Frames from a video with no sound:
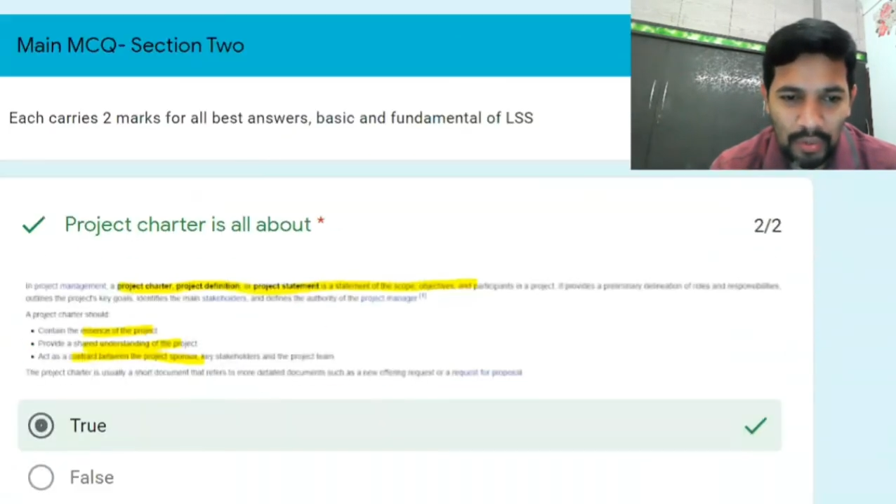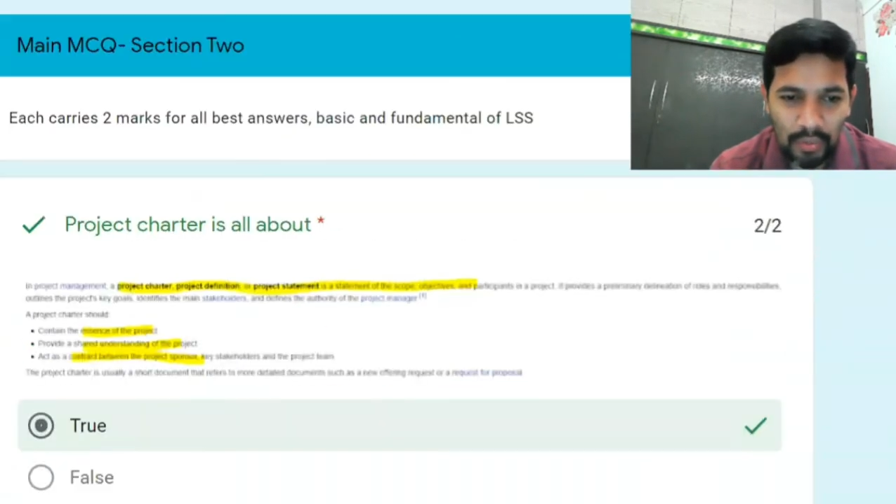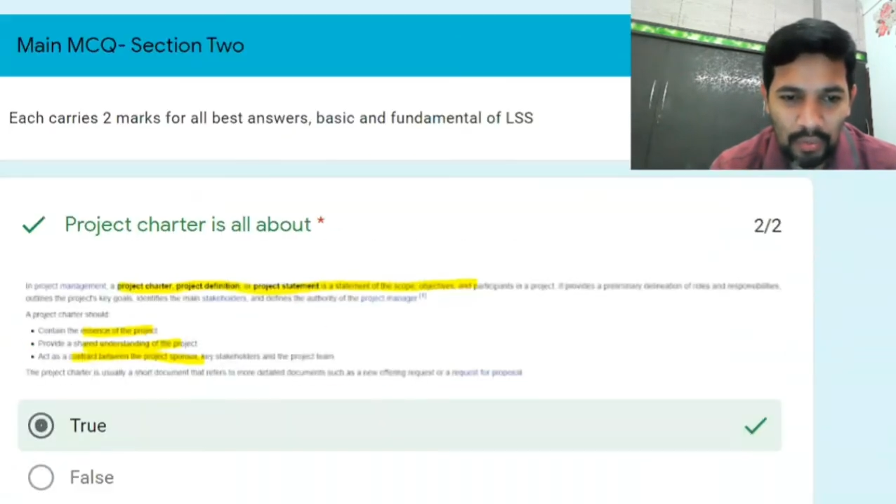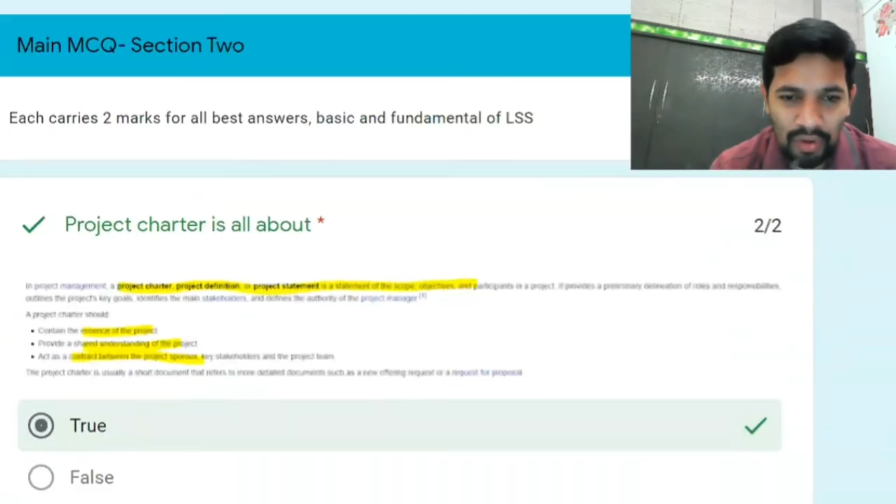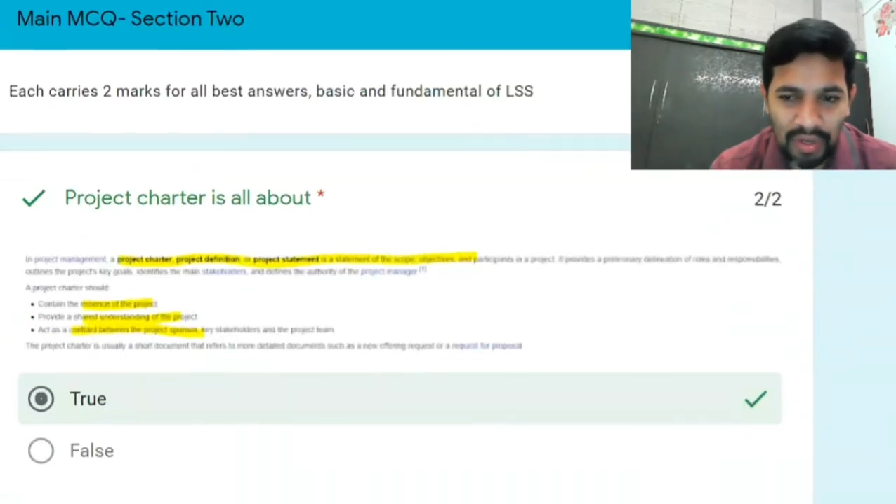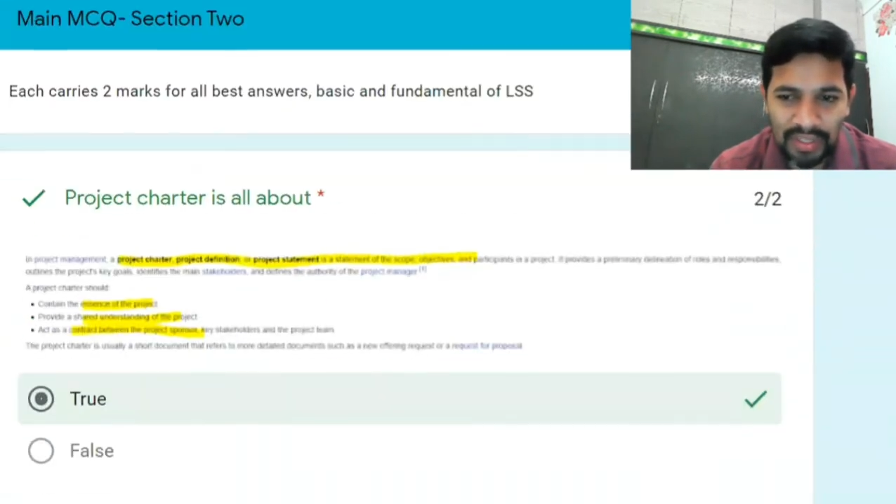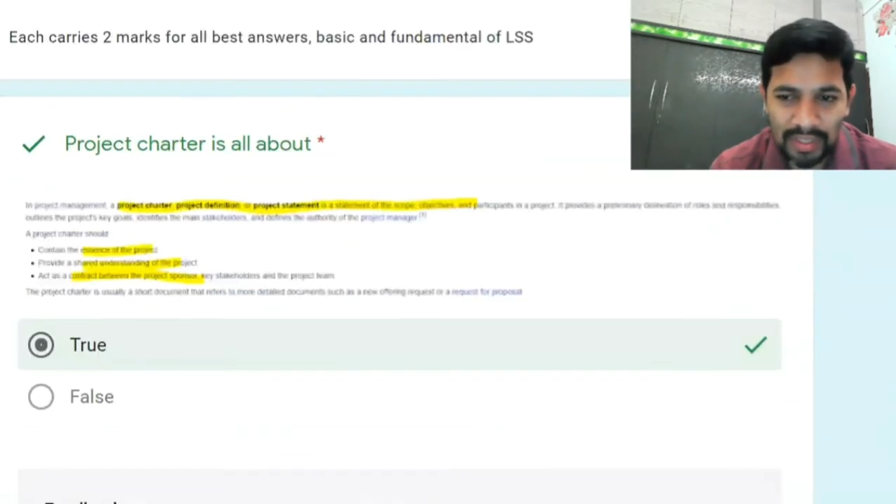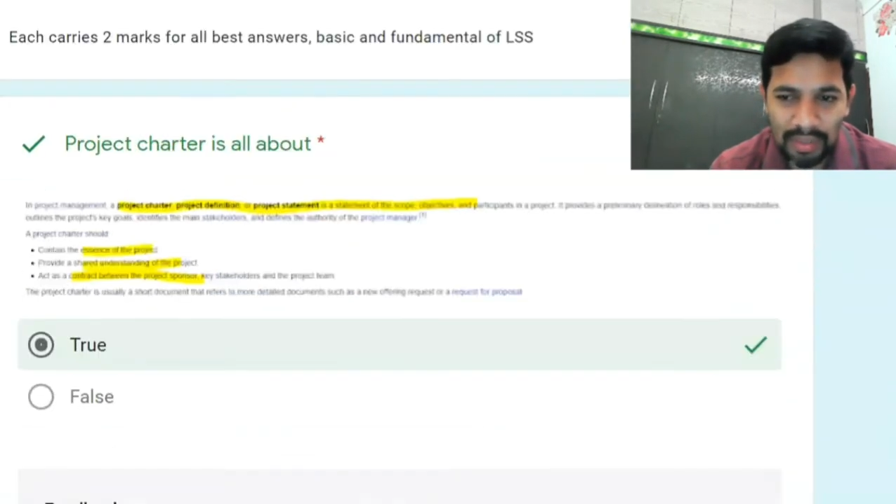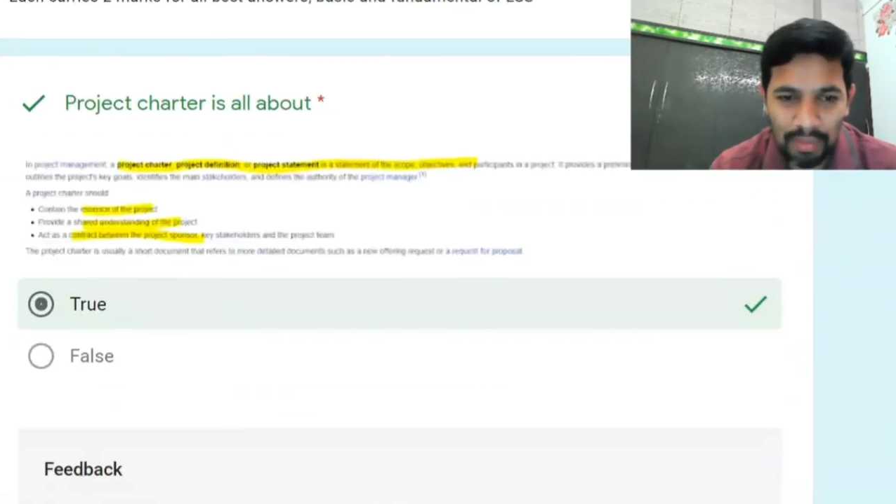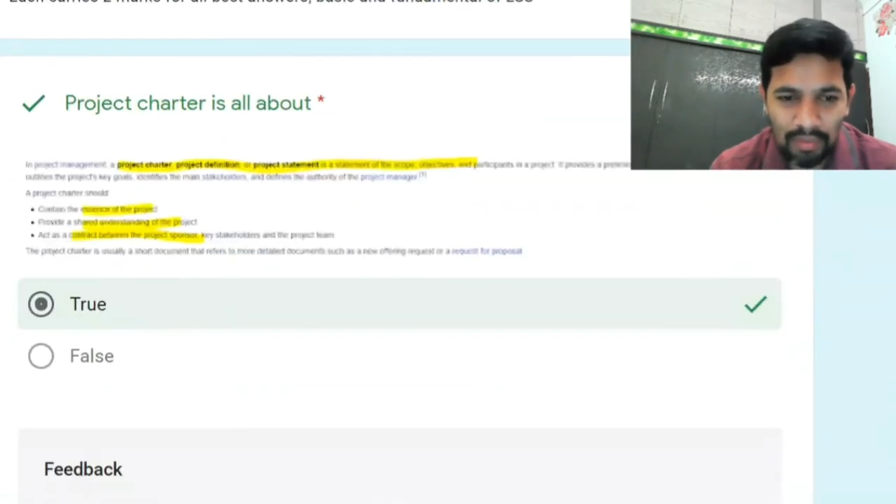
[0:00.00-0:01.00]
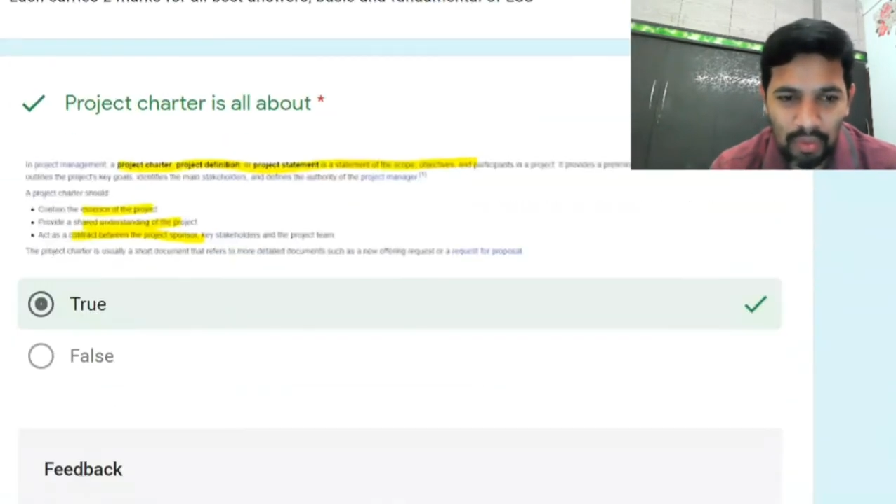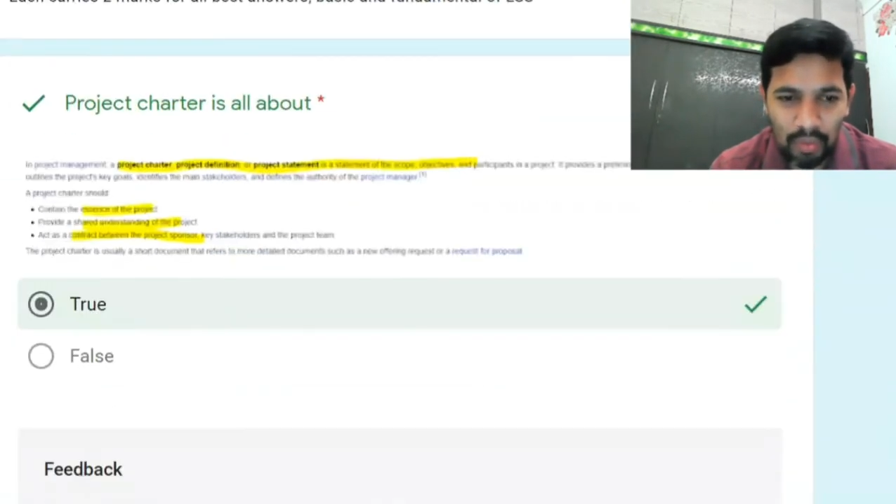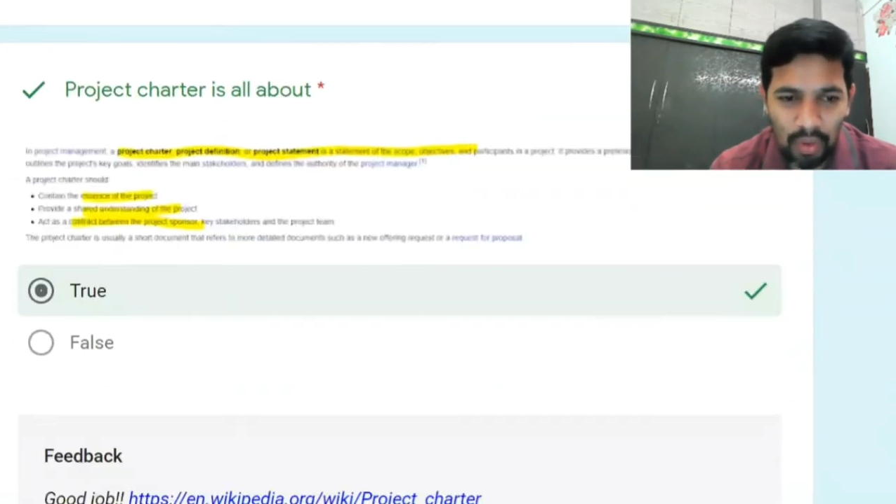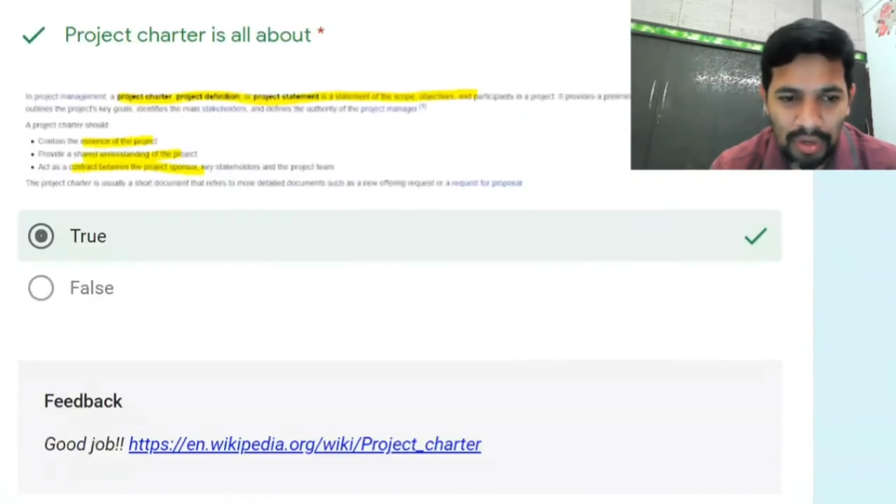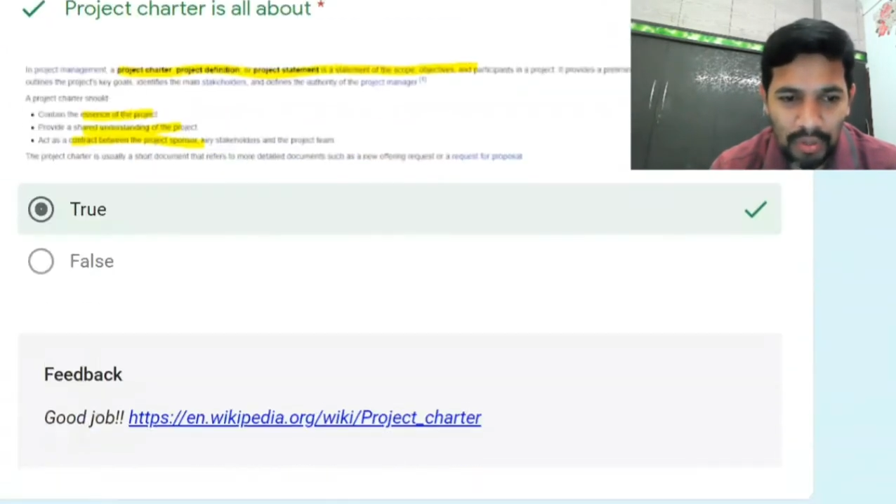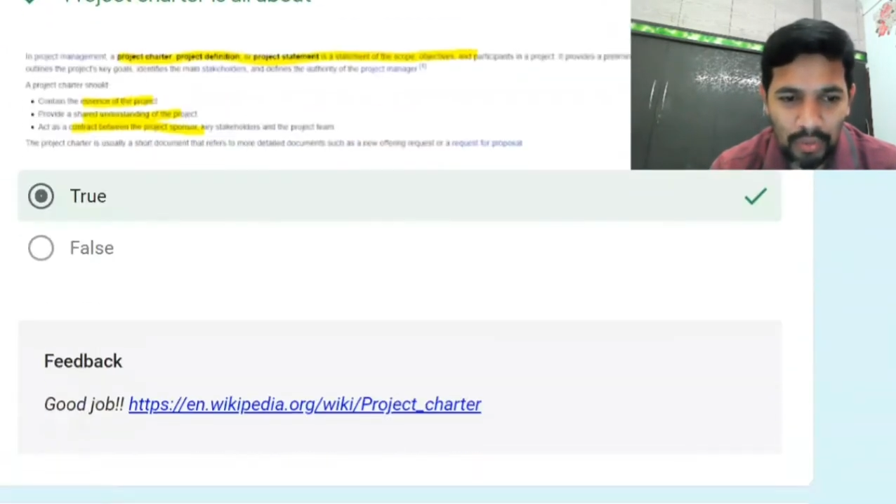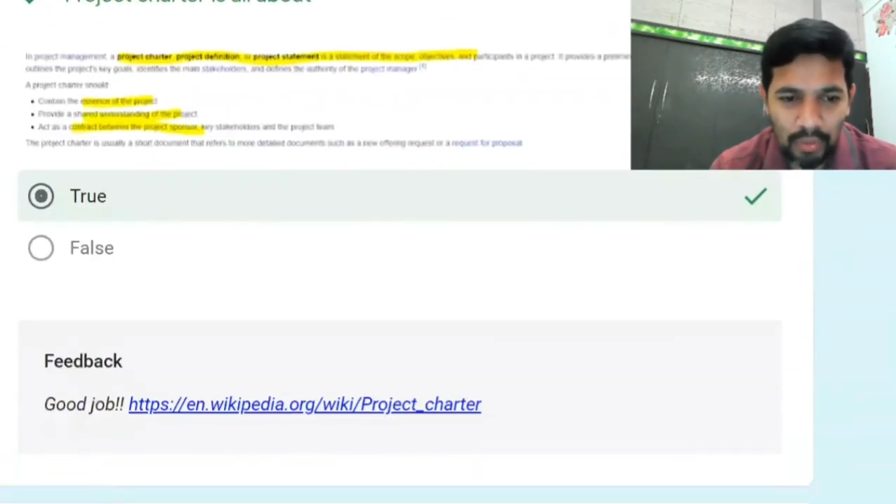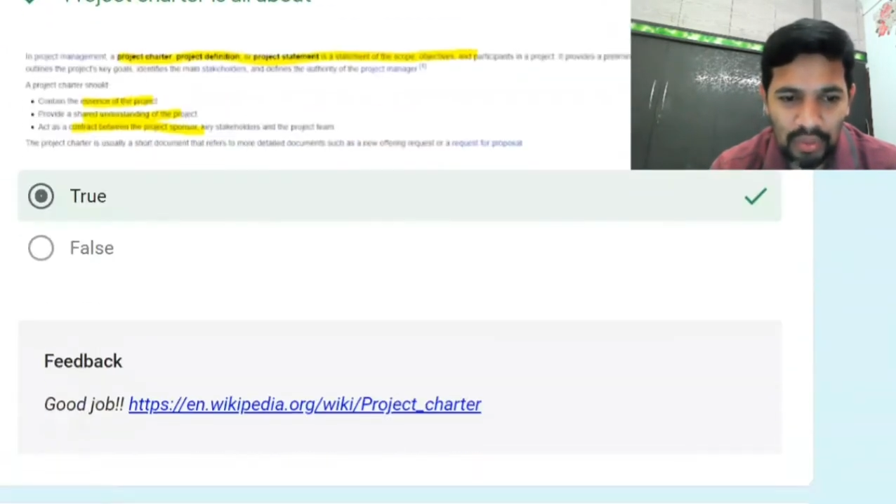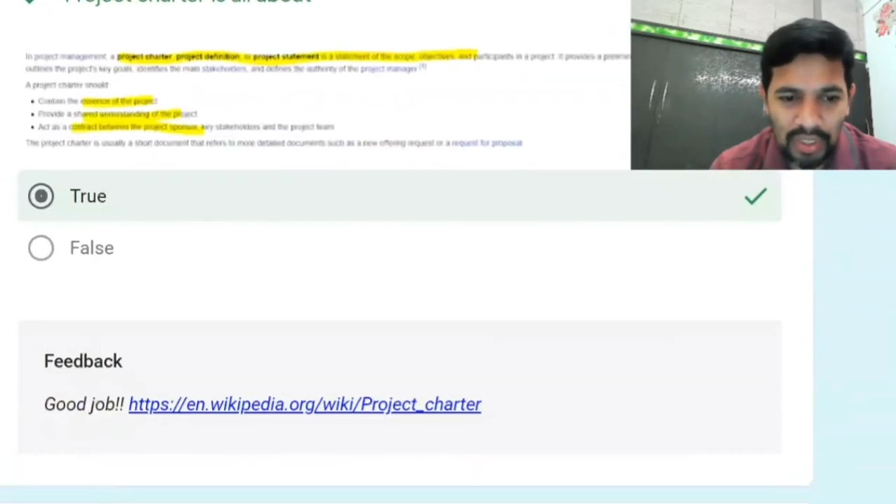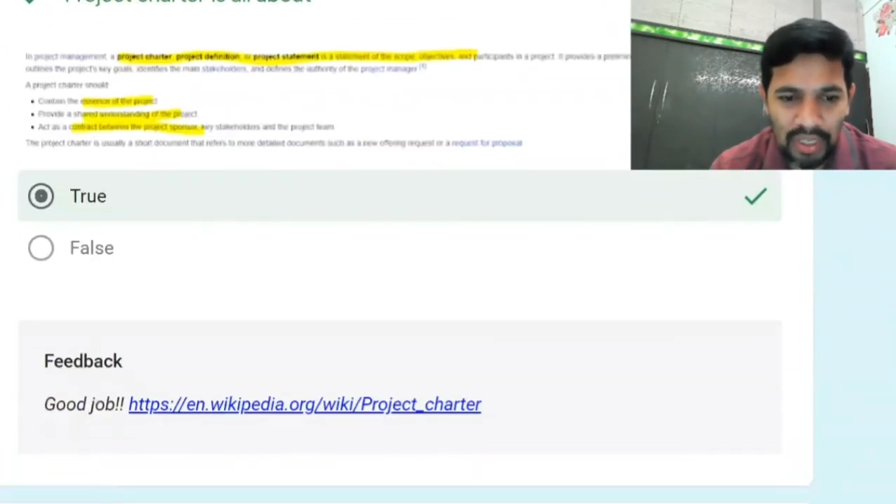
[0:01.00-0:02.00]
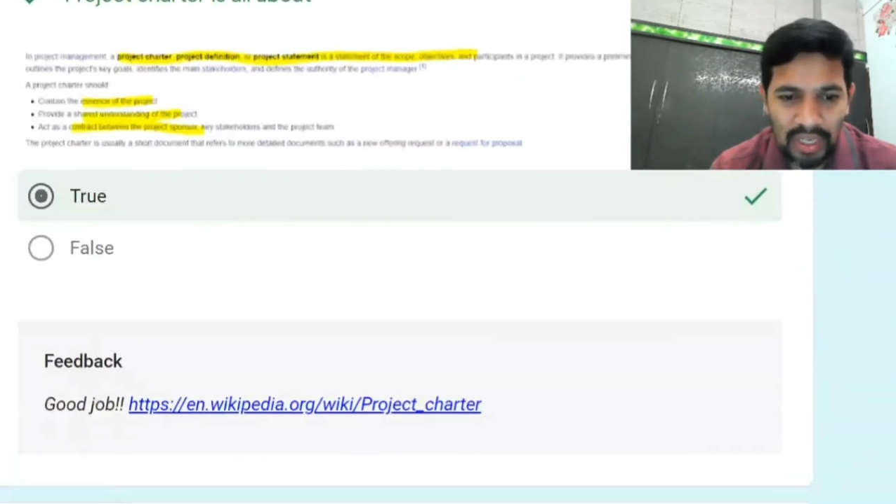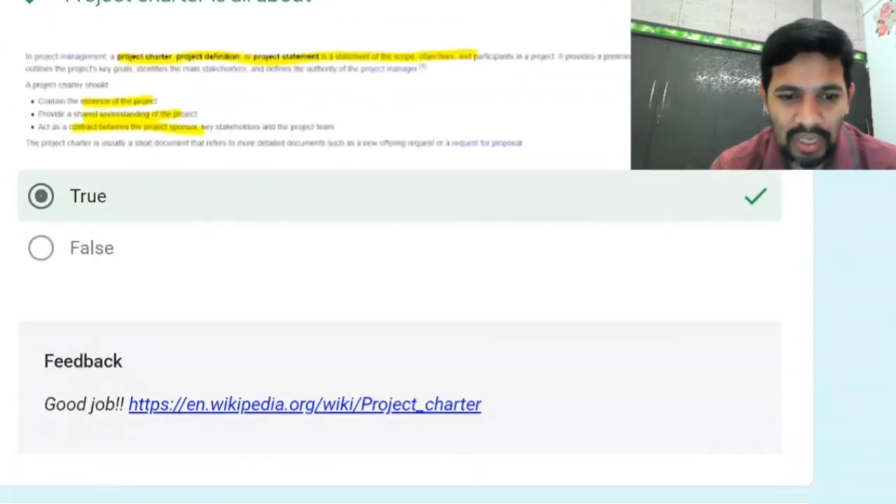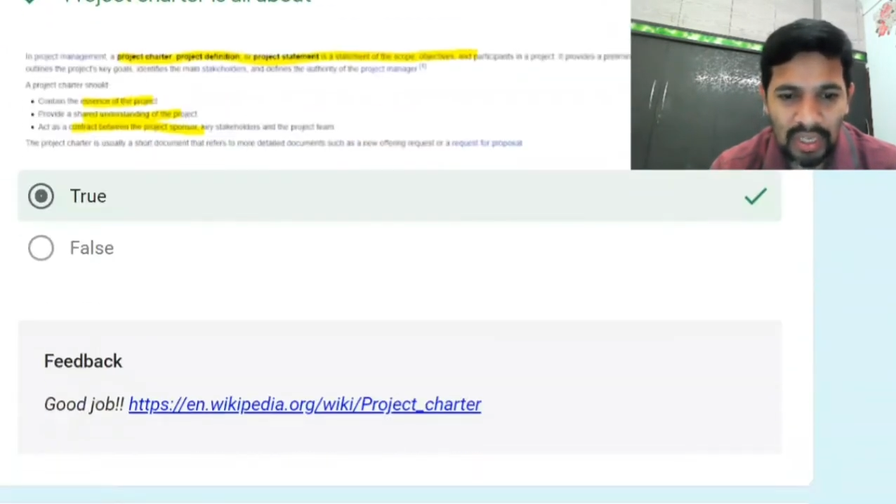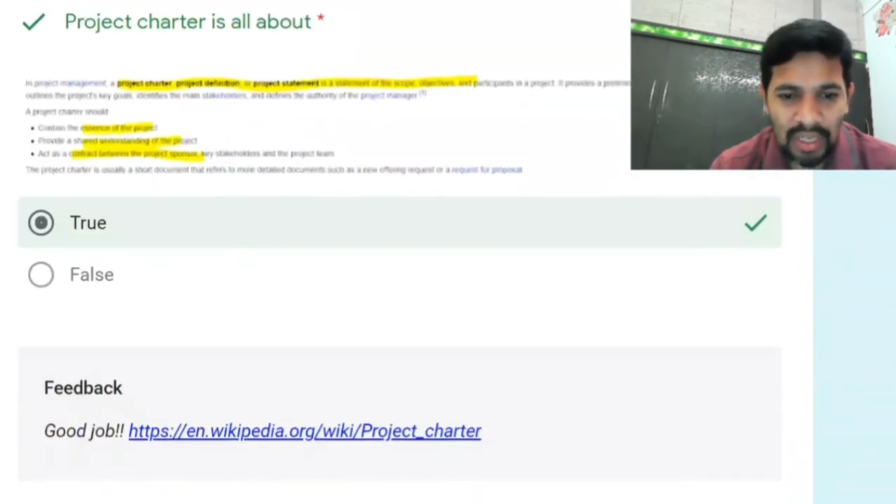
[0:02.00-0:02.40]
to. For example, if you wanted to see